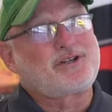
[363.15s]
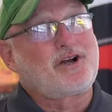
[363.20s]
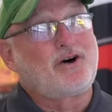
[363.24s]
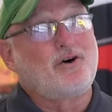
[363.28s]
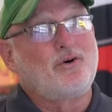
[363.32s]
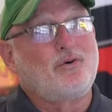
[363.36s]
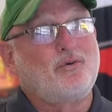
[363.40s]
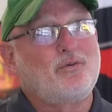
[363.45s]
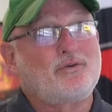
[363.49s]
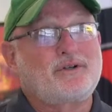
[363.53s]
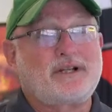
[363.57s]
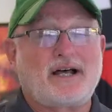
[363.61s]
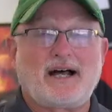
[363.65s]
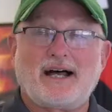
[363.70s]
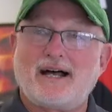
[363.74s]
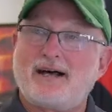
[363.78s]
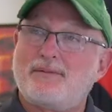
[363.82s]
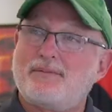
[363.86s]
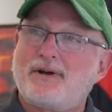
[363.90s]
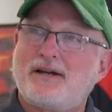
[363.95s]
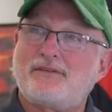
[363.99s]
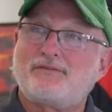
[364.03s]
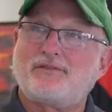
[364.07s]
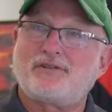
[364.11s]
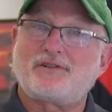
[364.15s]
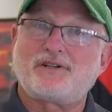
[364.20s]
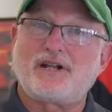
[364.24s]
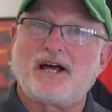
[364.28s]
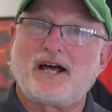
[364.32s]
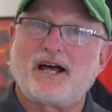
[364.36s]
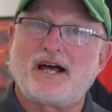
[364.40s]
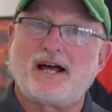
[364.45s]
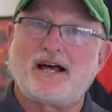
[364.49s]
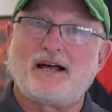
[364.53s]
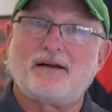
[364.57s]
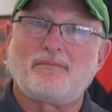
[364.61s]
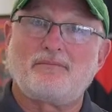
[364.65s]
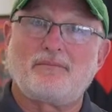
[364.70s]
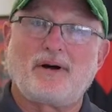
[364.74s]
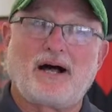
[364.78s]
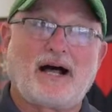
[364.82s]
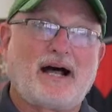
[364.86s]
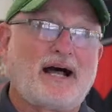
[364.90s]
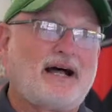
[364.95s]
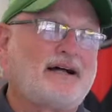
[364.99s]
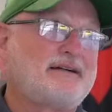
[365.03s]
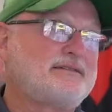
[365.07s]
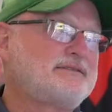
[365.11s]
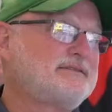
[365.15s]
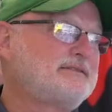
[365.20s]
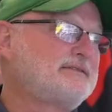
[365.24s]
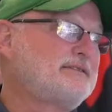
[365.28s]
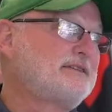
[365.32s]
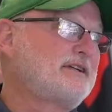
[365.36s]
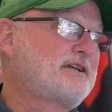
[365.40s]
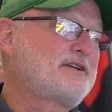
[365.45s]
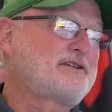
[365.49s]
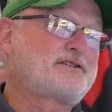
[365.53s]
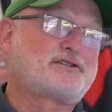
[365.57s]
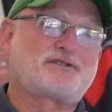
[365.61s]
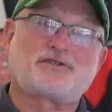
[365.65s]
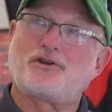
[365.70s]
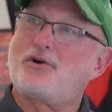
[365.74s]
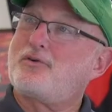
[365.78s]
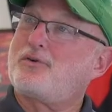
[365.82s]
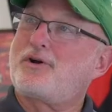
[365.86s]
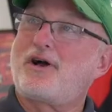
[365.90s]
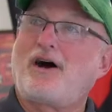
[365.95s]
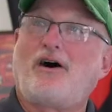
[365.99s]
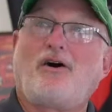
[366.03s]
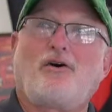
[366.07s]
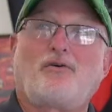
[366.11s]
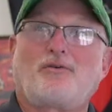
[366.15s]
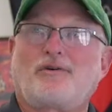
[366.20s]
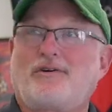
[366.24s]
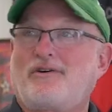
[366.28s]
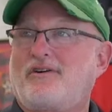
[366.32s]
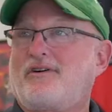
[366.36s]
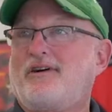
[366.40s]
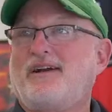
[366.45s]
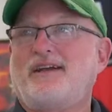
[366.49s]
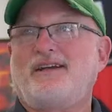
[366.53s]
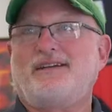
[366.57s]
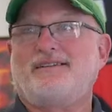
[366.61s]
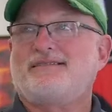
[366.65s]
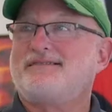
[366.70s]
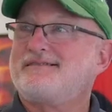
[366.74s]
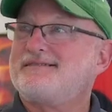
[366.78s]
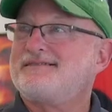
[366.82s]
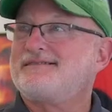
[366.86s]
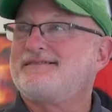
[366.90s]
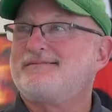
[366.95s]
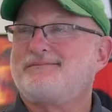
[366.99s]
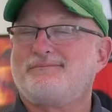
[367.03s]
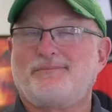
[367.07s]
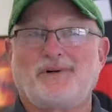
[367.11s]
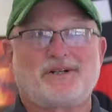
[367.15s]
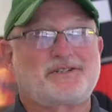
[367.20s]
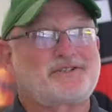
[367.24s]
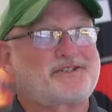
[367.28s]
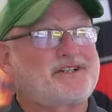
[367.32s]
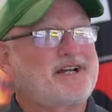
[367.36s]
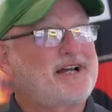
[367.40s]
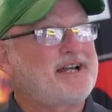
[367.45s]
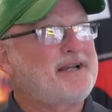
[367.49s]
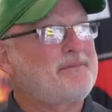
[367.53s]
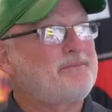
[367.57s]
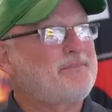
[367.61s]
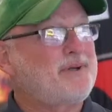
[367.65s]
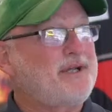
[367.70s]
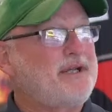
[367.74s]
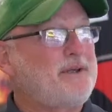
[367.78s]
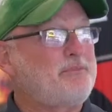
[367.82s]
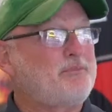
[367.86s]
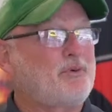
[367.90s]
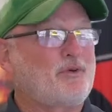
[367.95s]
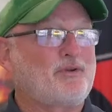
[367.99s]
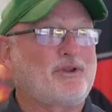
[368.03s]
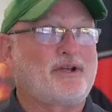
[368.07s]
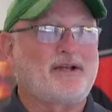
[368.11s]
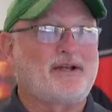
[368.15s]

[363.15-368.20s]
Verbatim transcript: told time after time by so-called great Mustang people